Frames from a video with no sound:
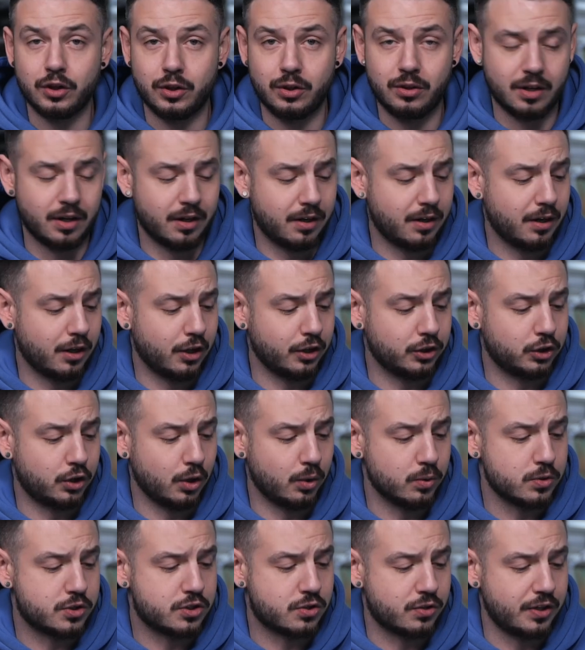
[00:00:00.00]

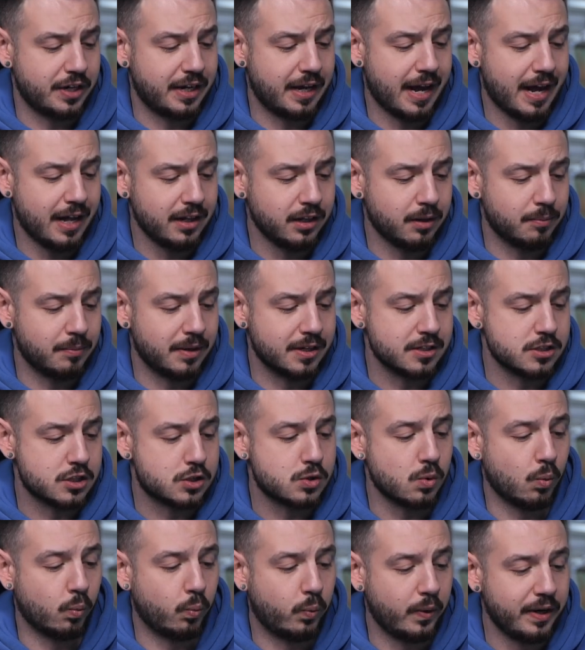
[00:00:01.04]
those three elements,
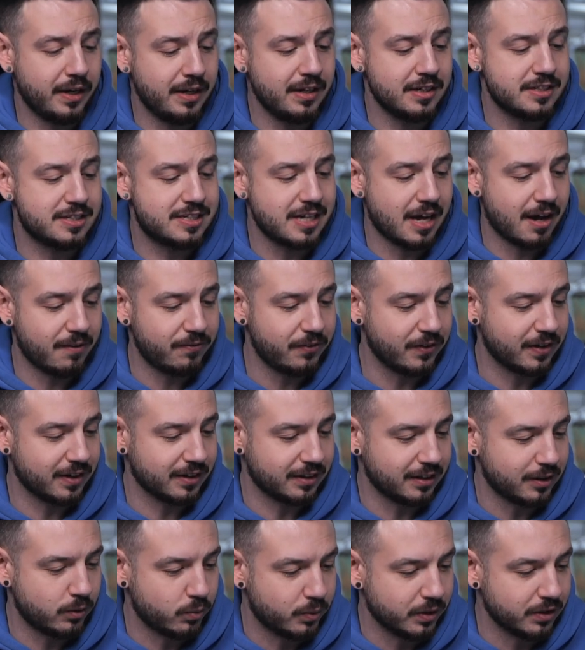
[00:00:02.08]
we
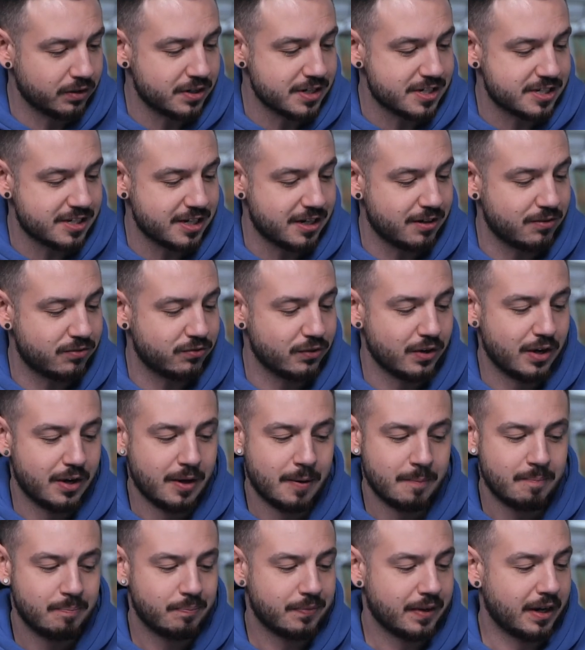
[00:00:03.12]
definitely will receive
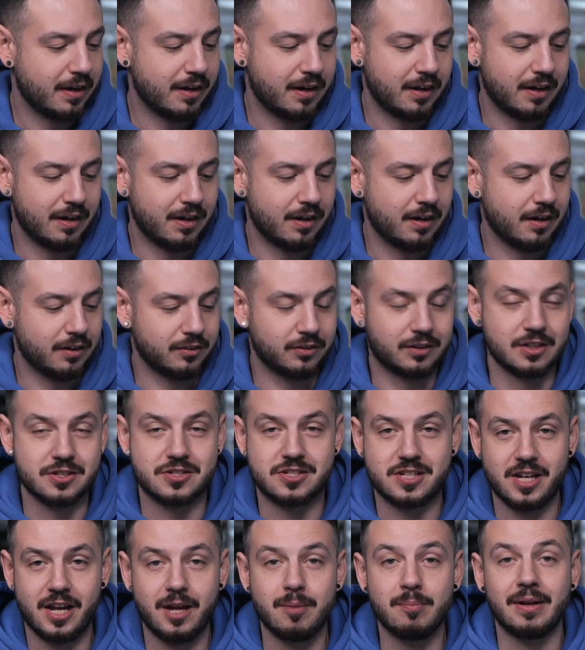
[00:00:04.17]
the
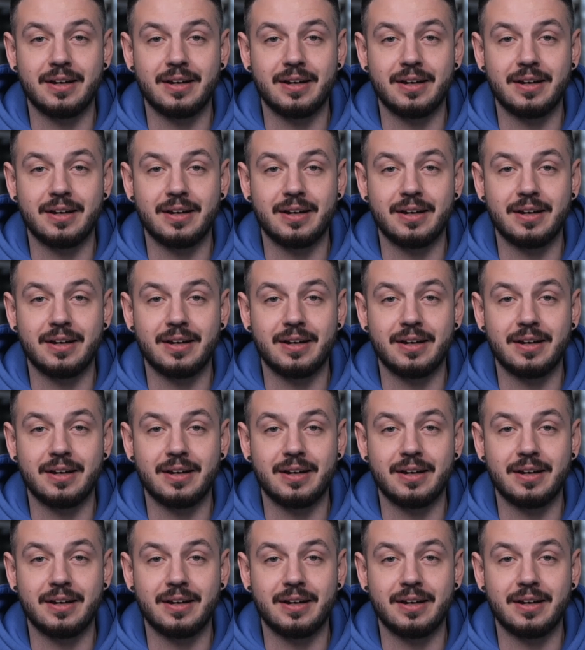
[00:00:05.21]
same